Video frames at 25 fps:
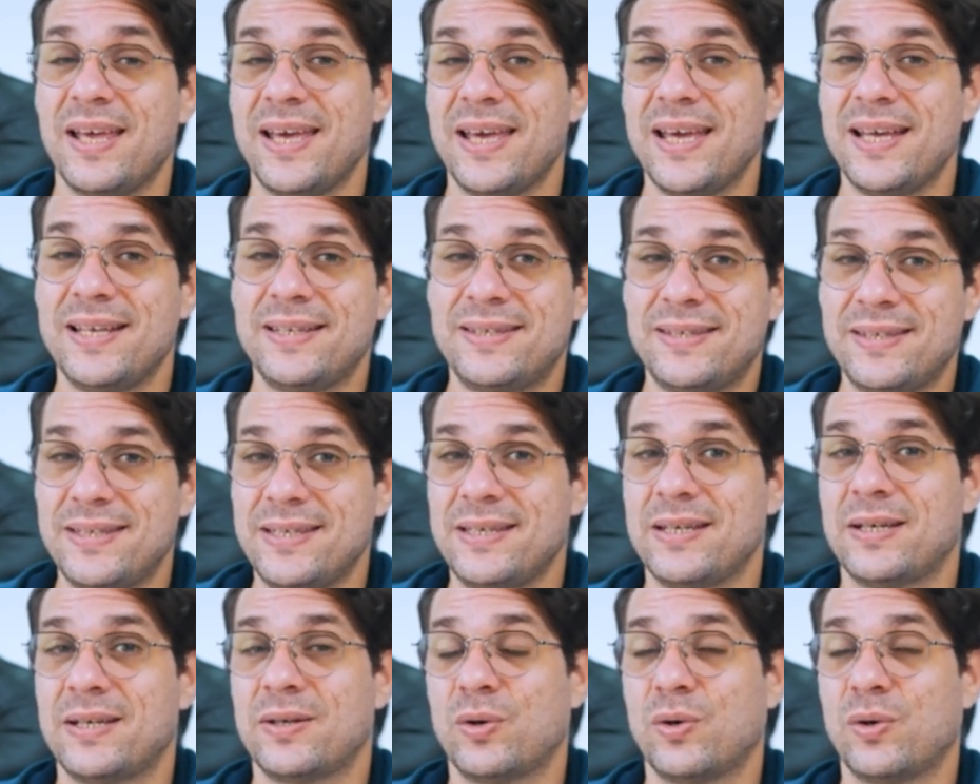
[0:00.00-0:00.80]

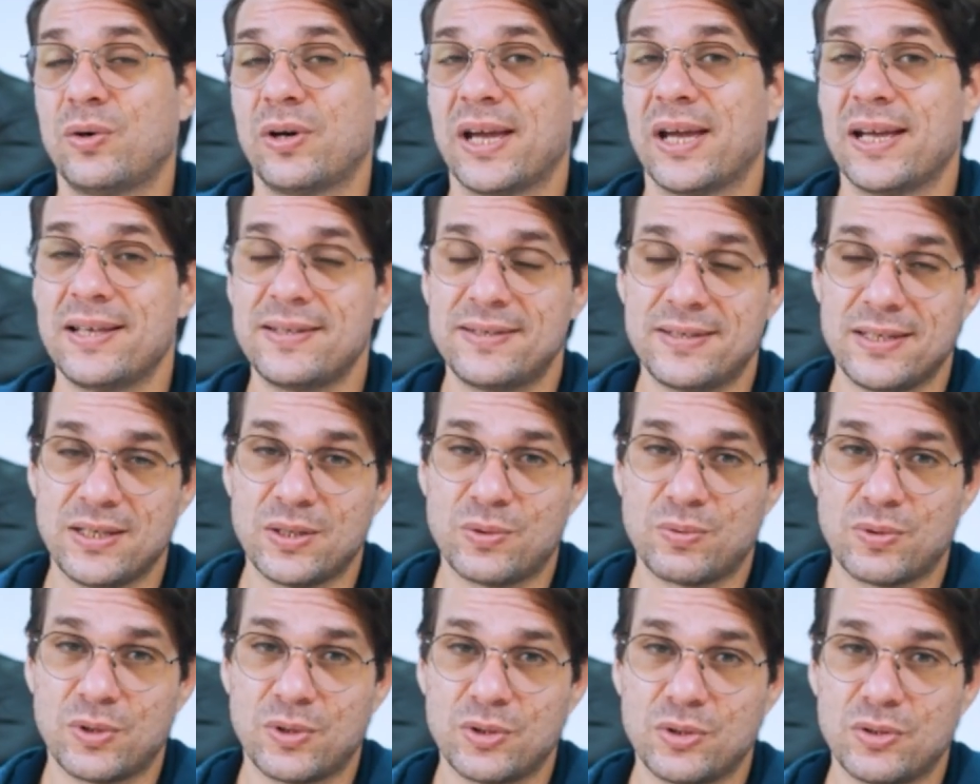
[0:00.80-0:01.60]
Async or
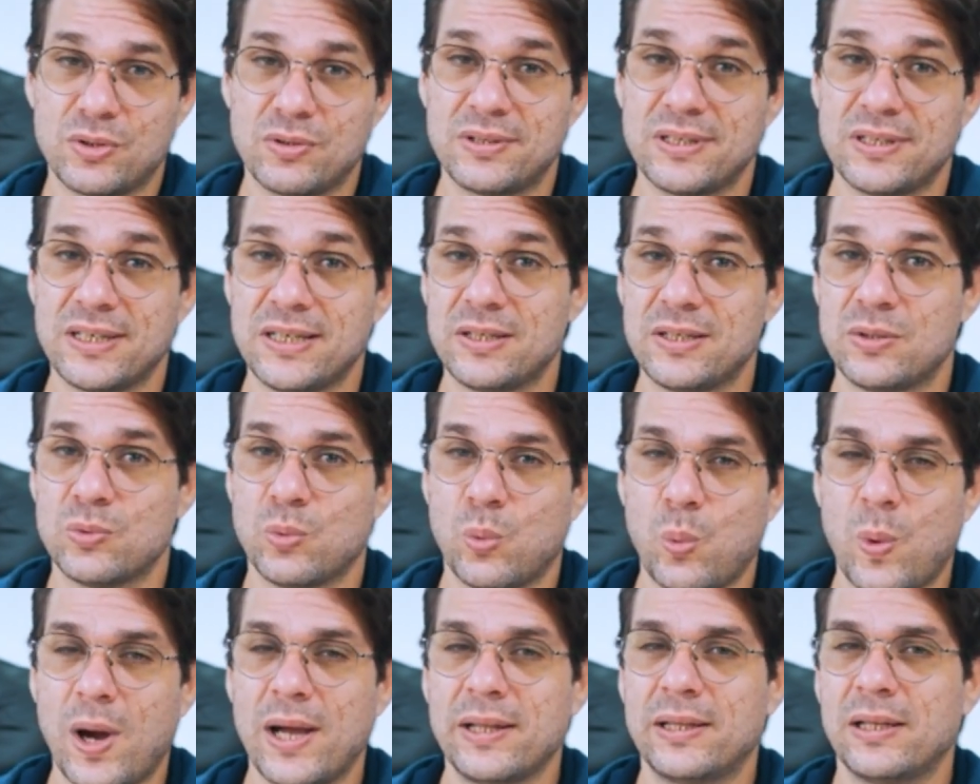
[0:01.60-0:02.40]
asynchronous is
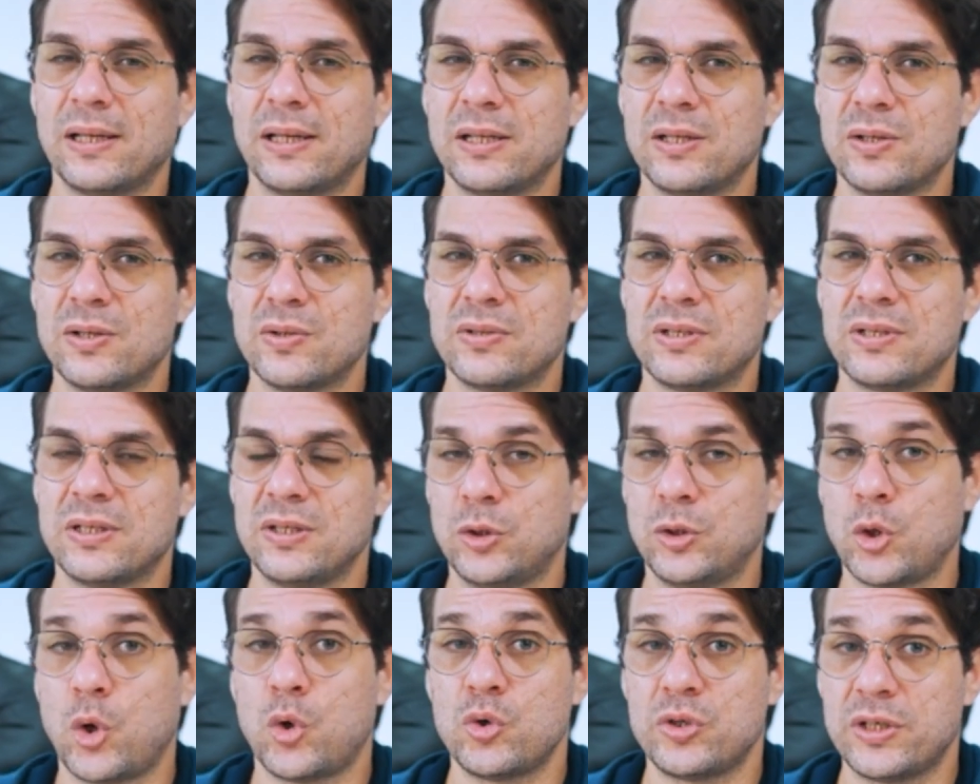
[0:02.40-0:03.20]
widely used
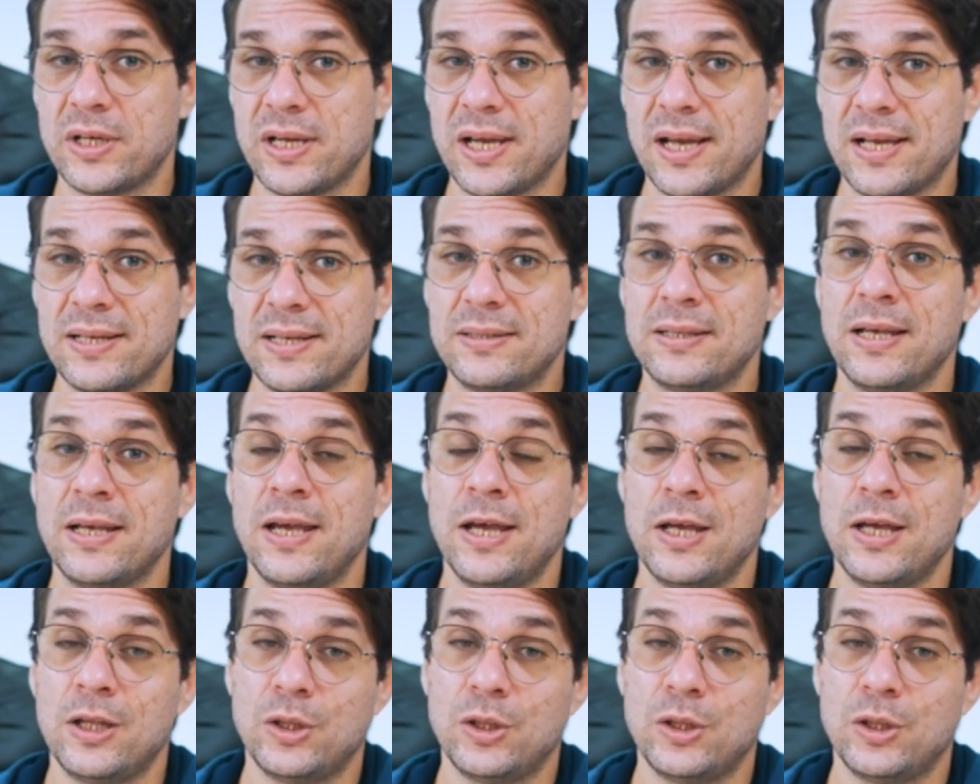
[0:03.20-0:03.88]
in Node.js